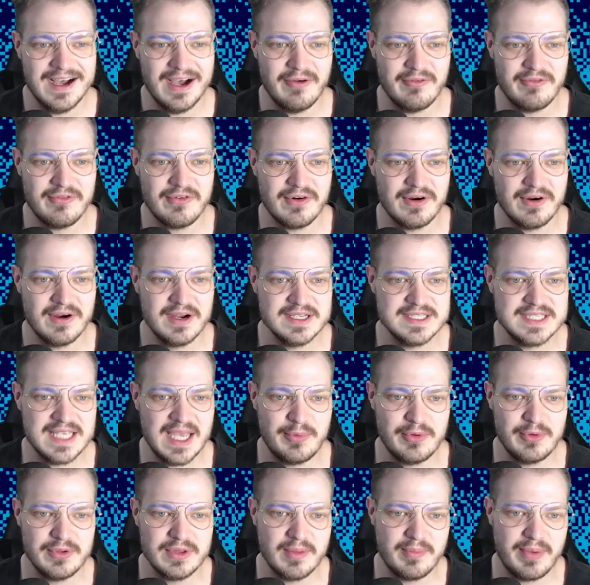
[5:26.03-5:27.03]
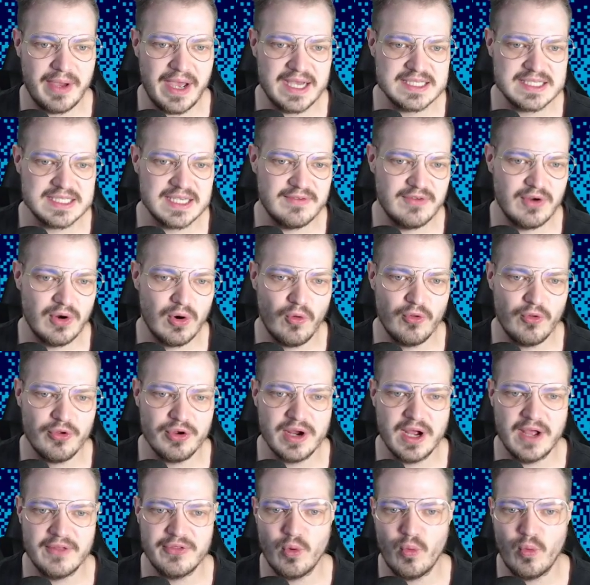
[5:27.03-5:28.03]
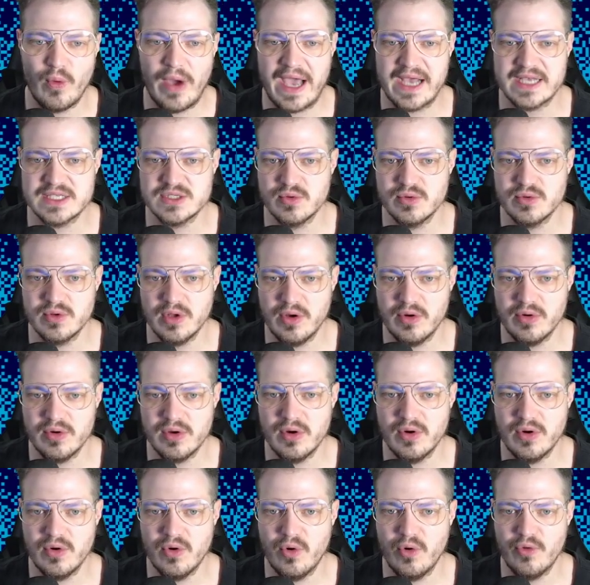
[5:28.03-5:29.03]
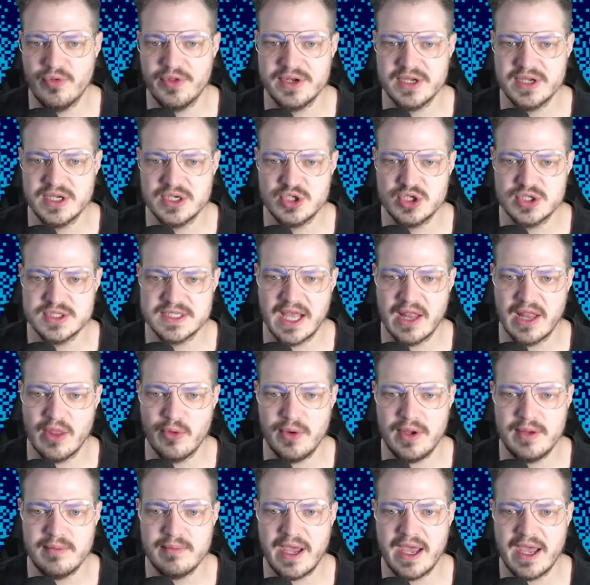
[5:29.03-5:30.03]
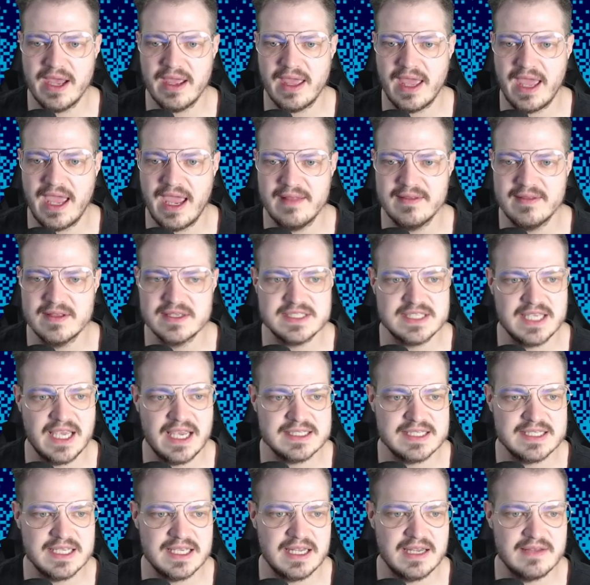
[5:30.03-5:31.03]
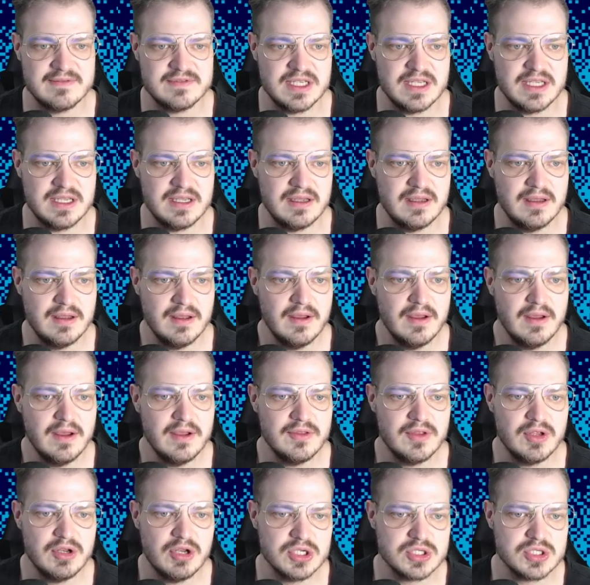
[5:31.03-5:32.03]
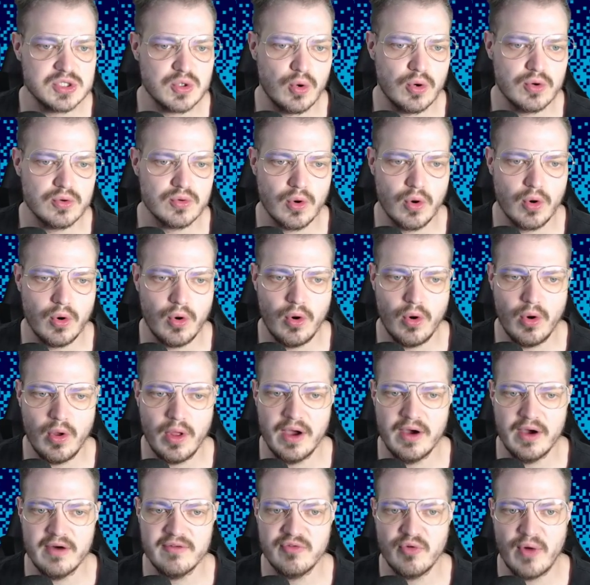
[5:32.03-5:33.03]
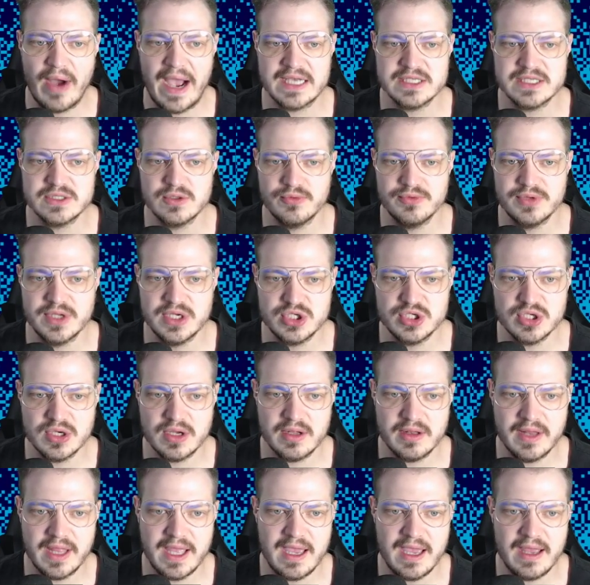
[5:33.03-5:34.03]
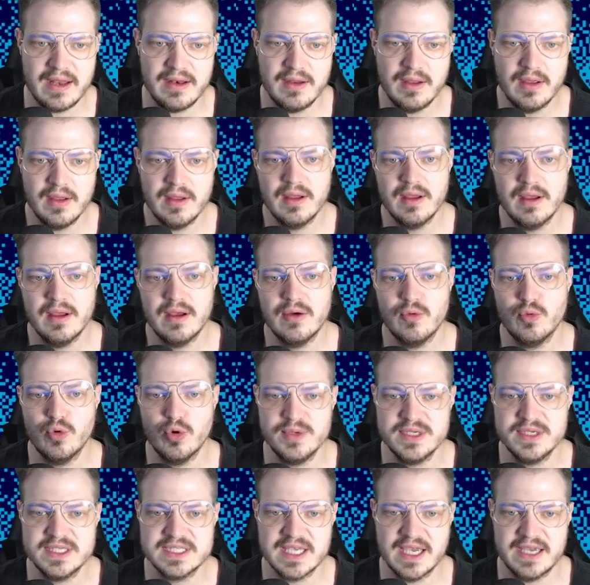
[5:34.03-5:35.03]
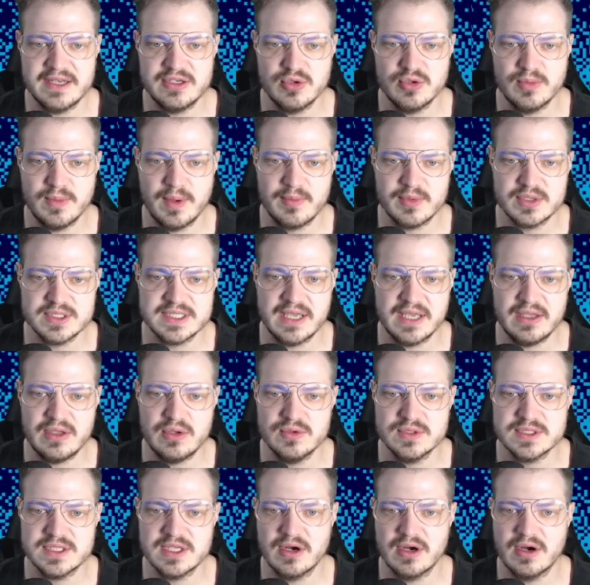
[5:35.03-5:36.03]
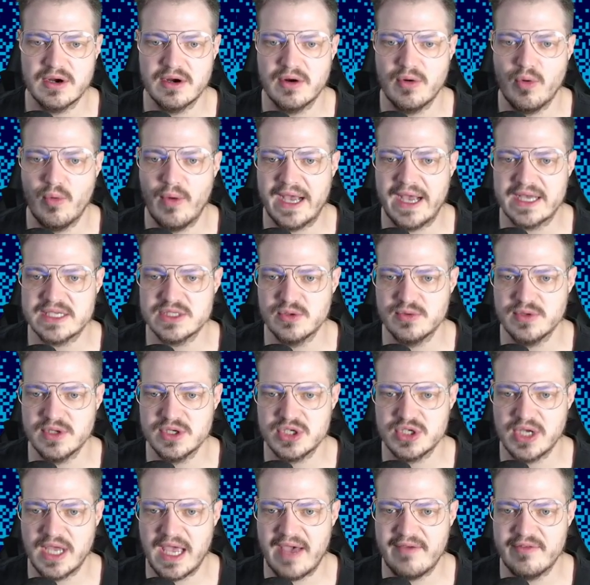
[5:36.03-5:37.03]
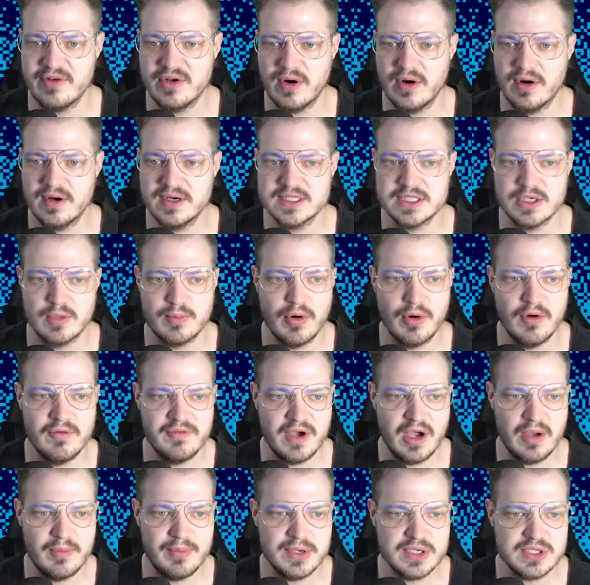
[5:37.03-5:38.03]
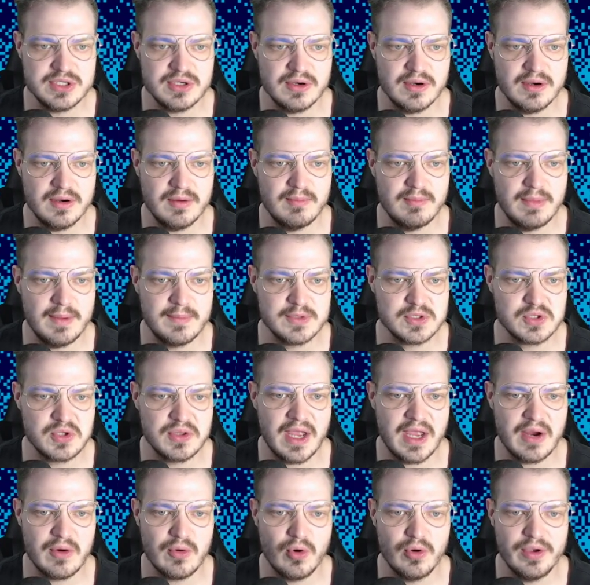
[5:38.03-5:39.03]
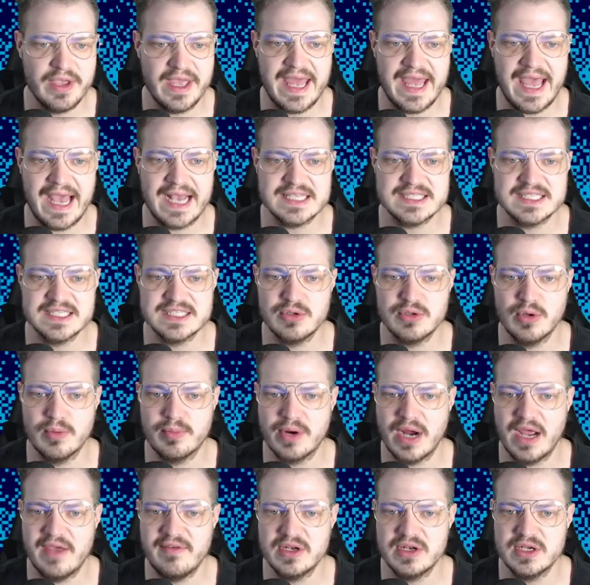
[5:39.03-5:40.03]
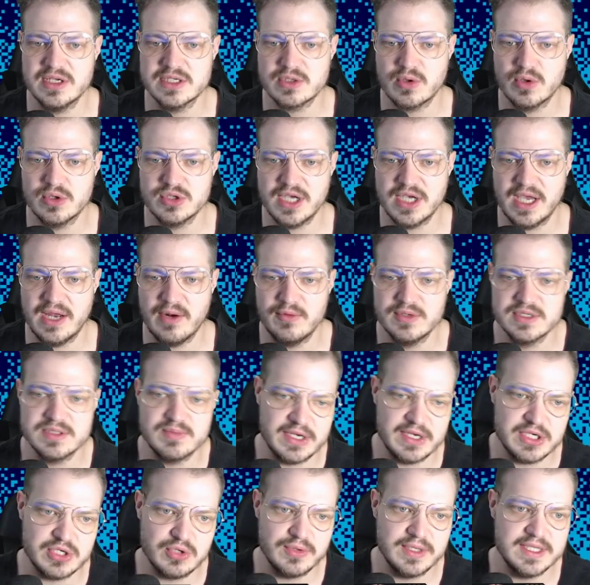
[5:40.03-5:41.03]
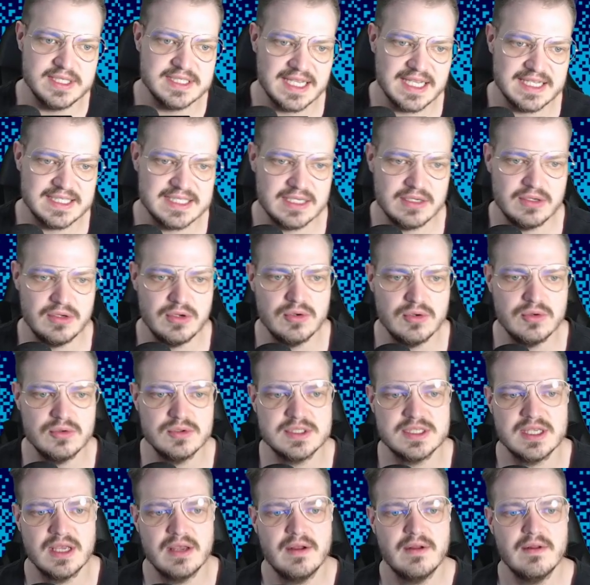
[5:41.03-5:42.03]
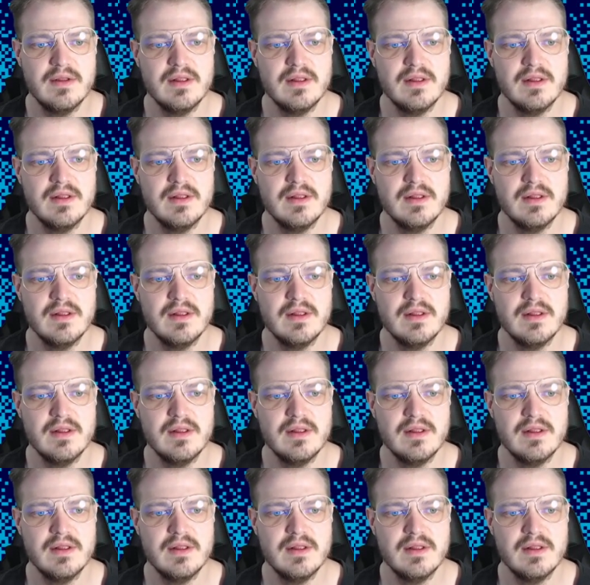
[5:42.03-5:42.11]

For example, in the past, every holder got the Waxel logo, the Ninja's Halloween pack, and the Santa NFT. The Discord role of Waxel Ninja Clan will be signed to members that use their Waxel Ninja avatar as their profile picture. Members with that role get access to a private Discord channel with special insights and news.